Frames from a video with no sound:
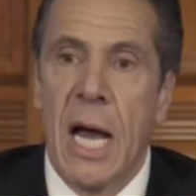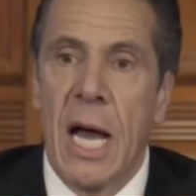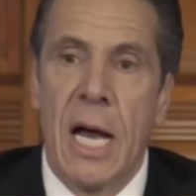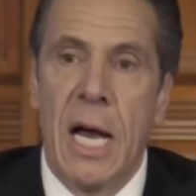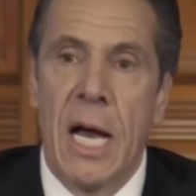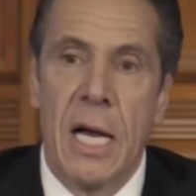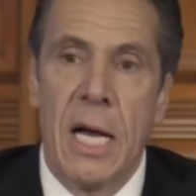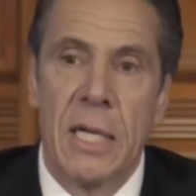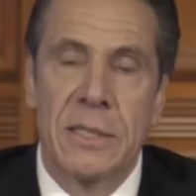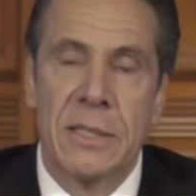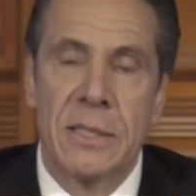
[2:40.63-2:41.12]

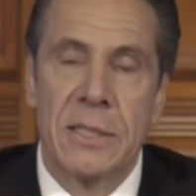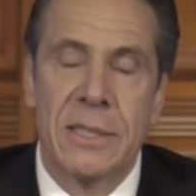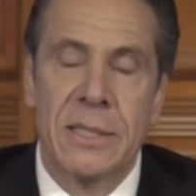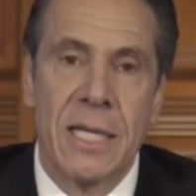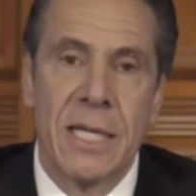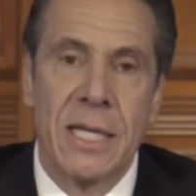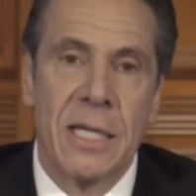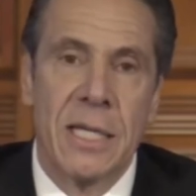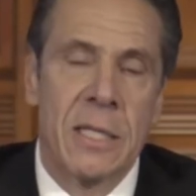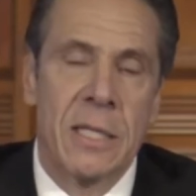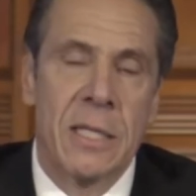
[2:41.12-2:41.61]

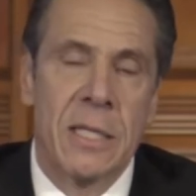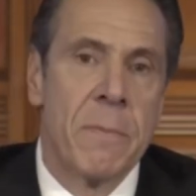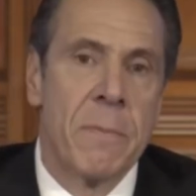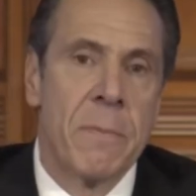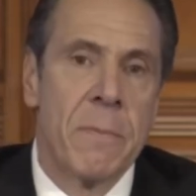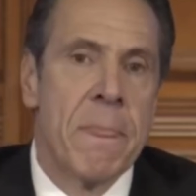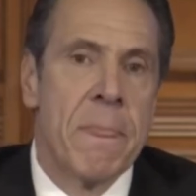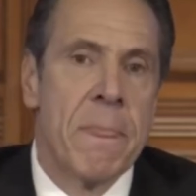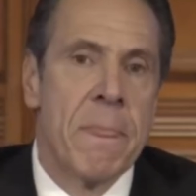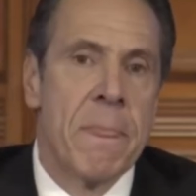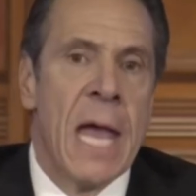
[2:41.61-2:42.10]
Second,
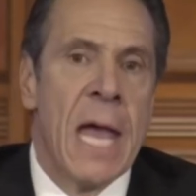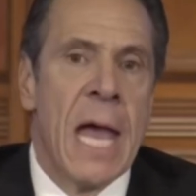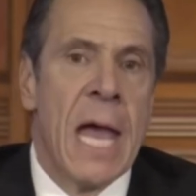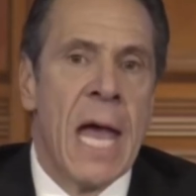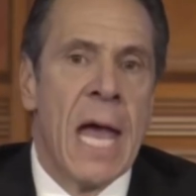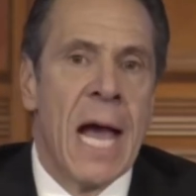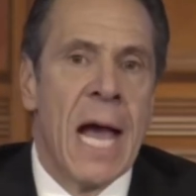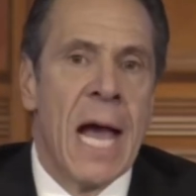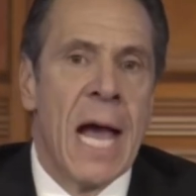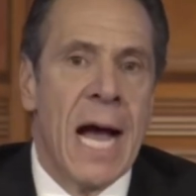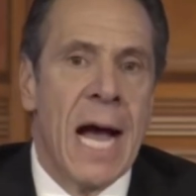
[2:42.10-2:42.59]

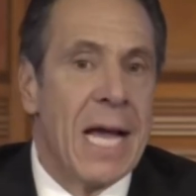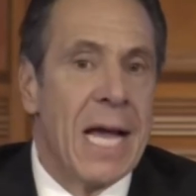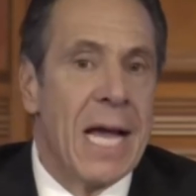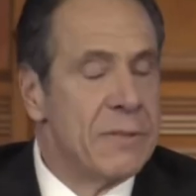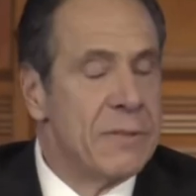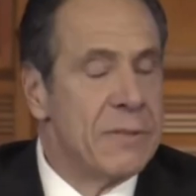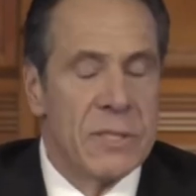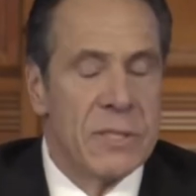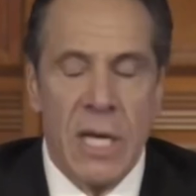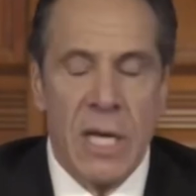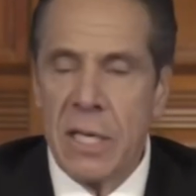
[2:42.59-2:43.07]
I have
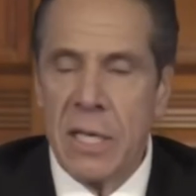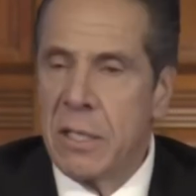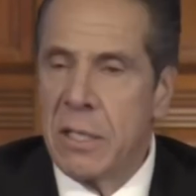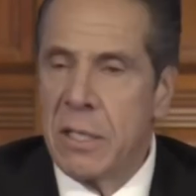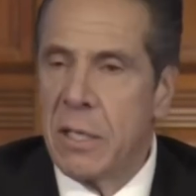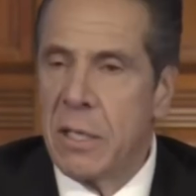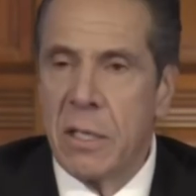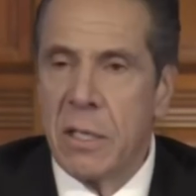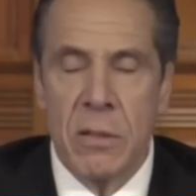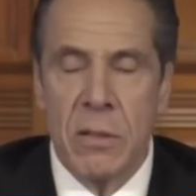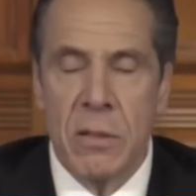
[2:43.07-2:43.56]
said
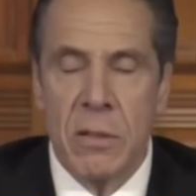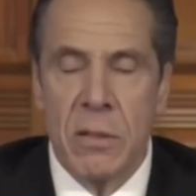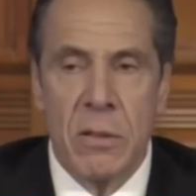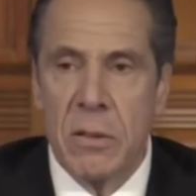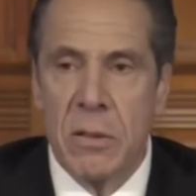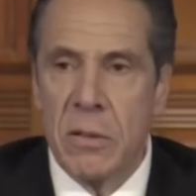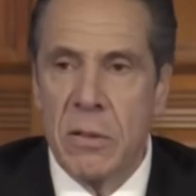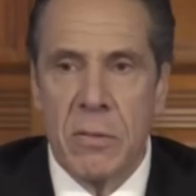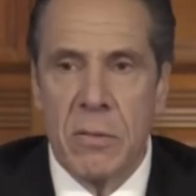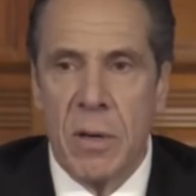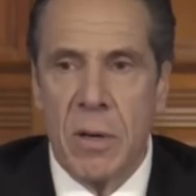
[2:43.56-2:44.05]

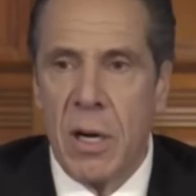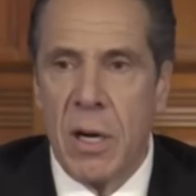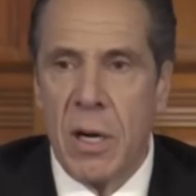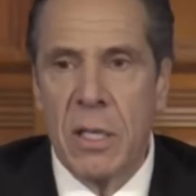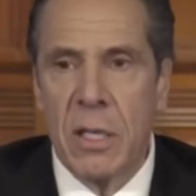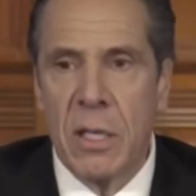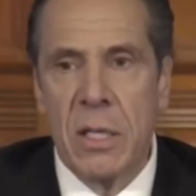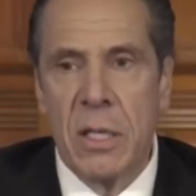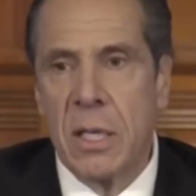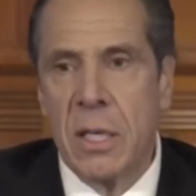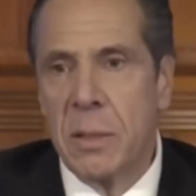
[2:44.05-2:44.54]
a
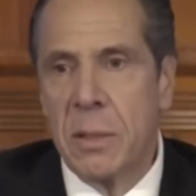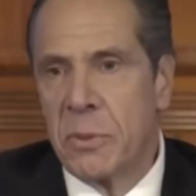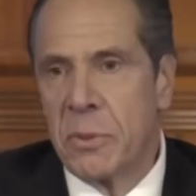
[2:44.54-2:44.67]
number of